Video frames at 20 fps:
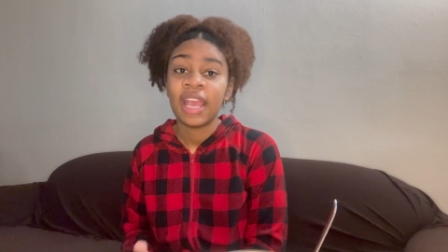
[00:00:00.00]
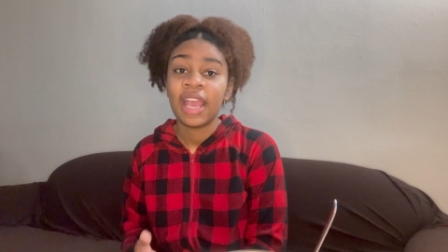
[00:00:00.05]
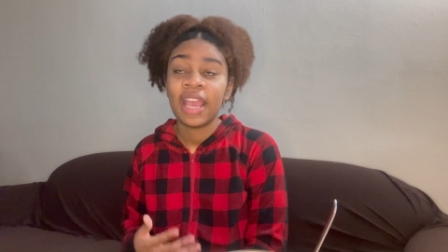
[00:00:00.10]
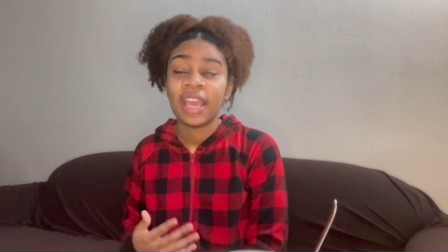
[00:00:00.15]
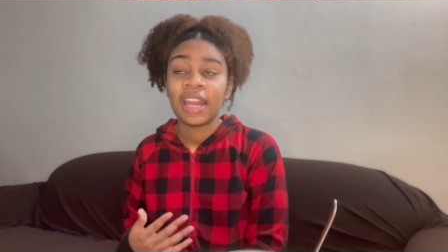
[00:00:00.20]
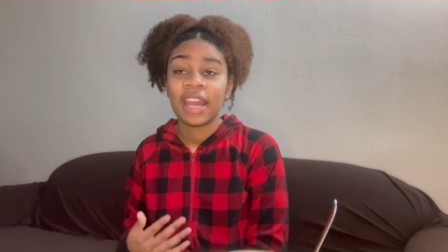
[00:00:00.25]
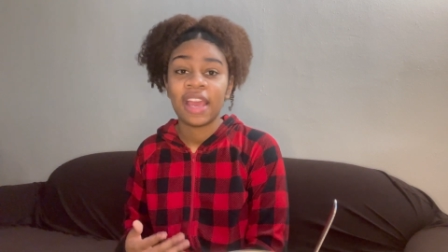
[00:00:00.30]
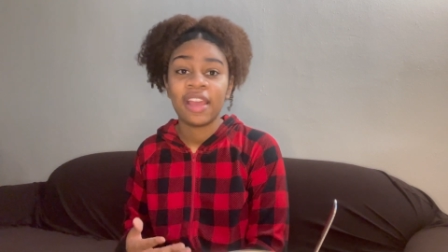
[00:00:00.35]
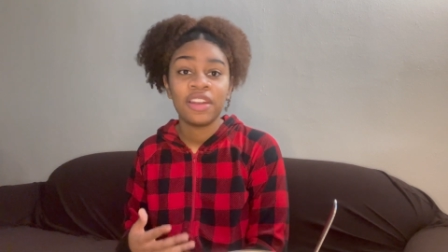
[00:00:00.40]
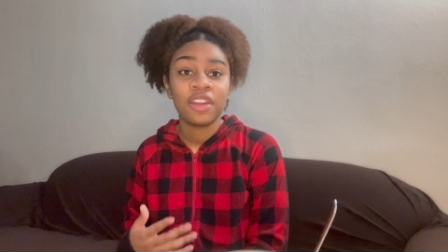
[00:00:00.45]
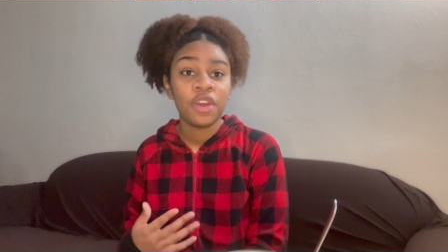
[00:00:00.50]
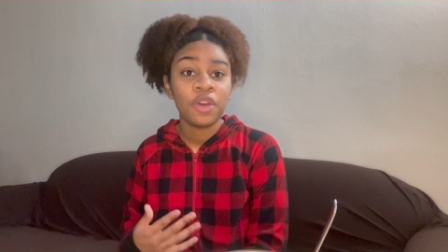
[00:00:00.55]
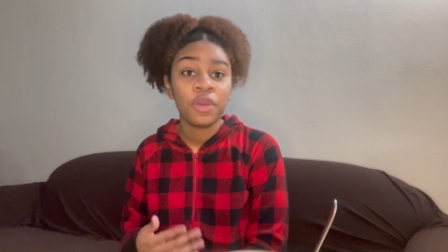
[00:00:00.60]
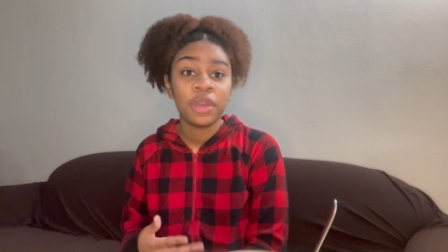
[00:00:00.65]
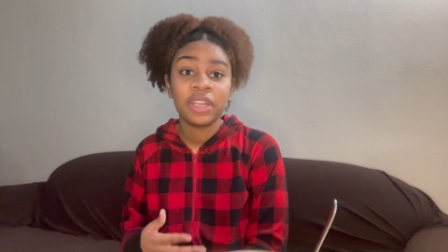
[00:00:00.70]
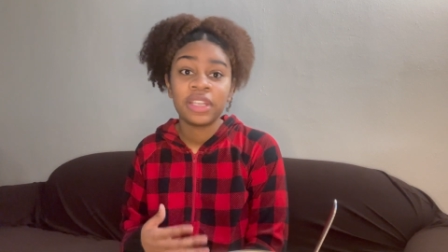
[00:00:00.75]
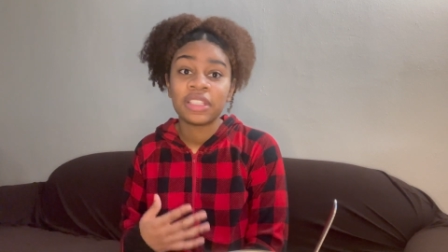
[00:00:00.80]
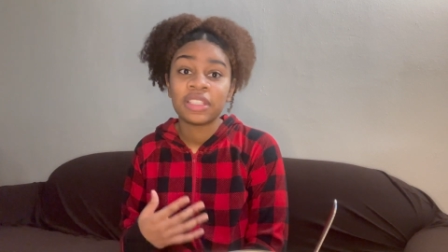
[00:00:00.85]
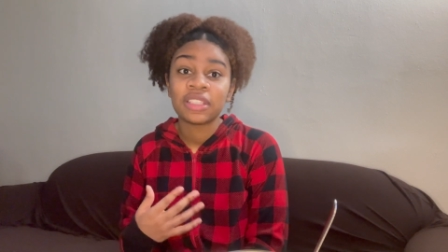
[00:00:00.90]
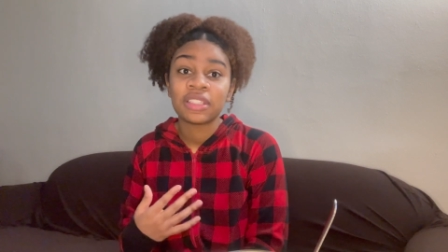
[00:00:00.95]
And I know it
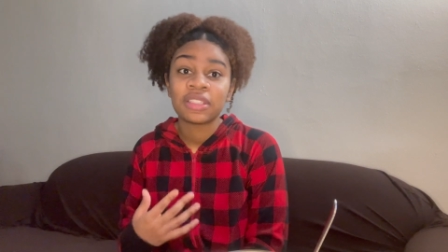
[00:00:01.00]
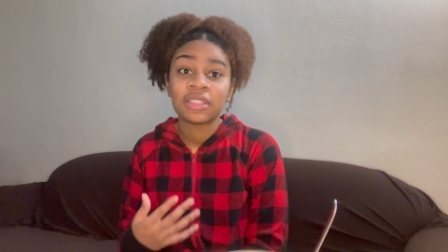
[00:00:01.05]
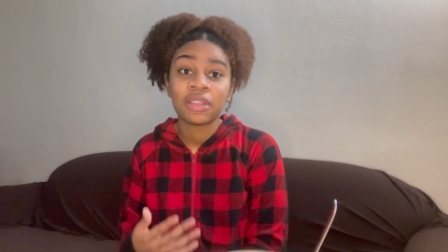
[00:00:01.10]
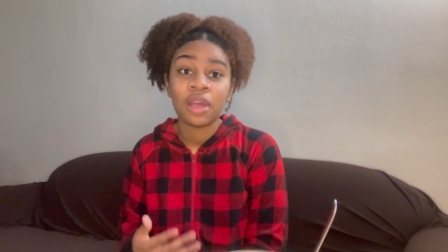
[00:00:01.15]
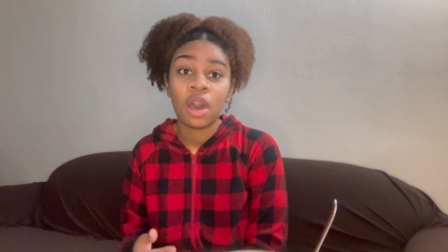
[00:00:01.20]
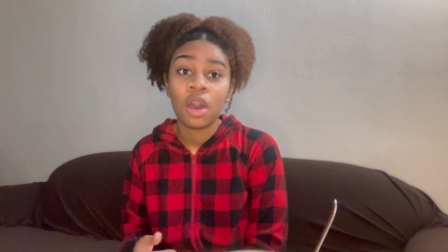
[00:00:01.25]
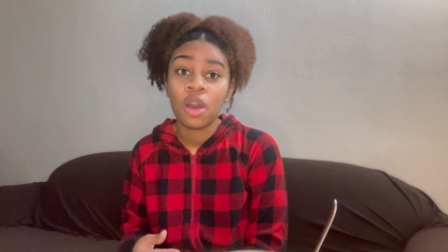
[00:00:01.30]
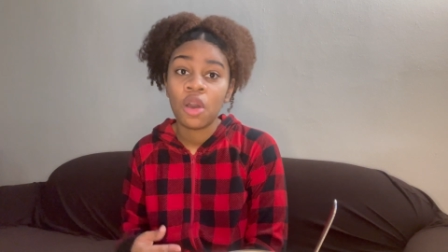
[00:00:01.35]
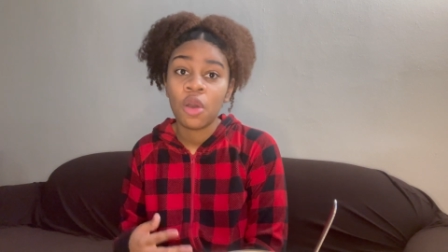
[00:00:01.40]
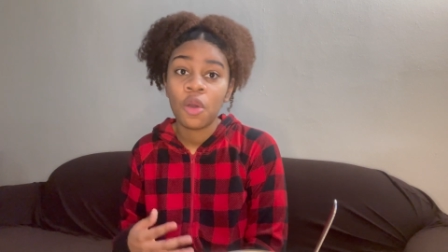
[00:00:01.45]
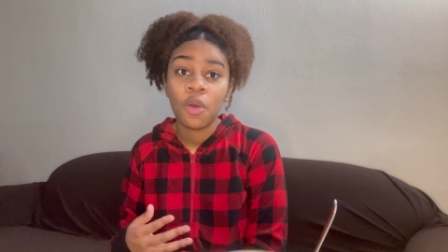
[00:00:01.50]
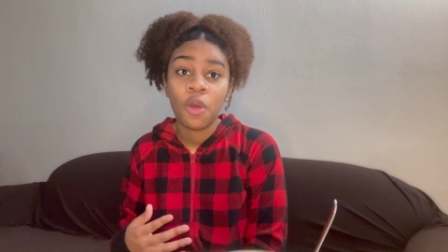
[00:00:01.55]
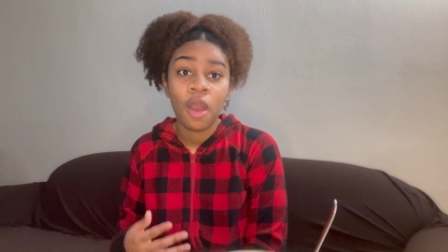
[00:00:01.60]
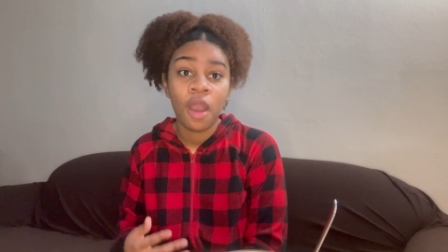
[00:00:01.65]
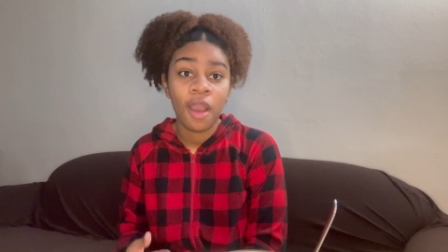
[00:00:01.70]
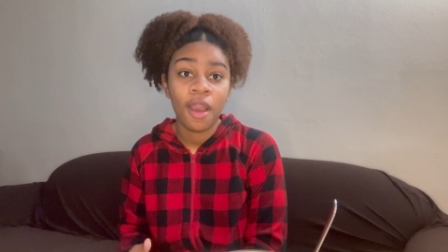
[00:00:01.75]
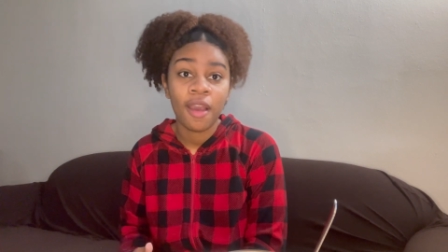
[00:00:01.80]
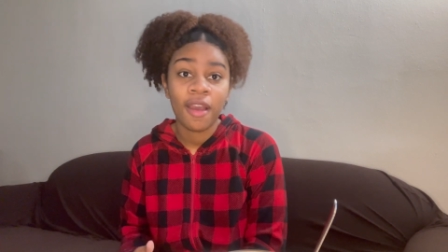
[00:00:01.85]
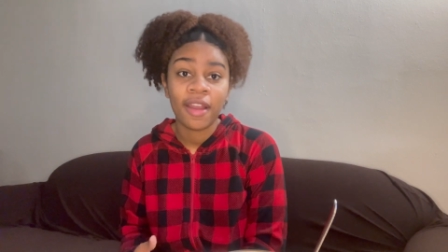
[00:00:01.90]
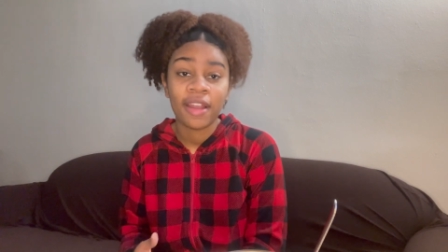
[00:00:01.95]
is so
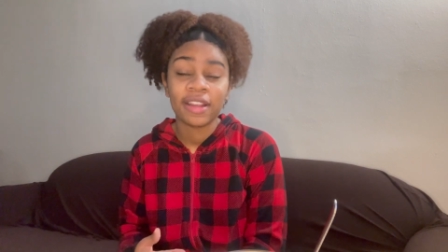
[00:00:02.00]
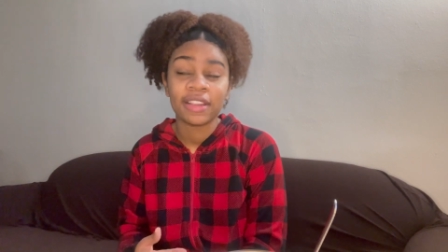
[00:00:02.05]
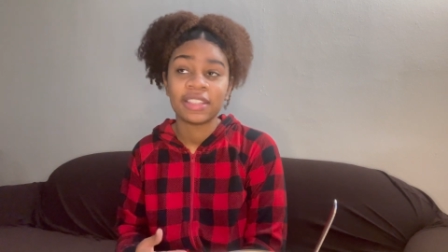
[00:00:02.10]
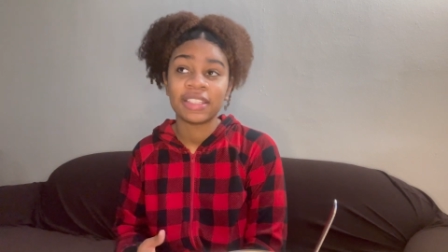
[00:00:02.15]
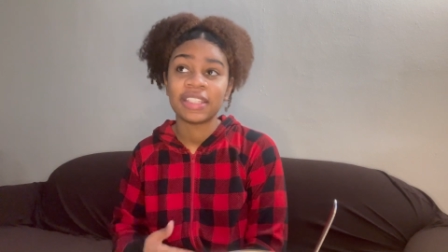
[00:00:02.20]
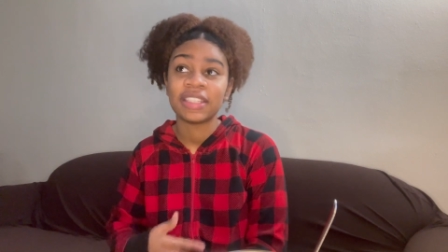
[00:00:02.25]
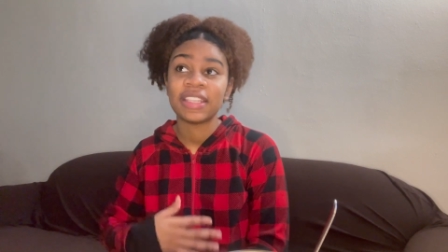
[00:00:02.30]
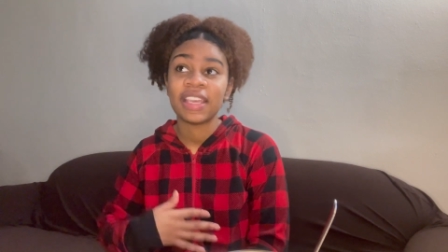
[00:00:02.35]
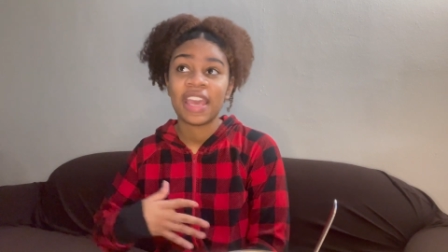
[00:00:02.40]
hard to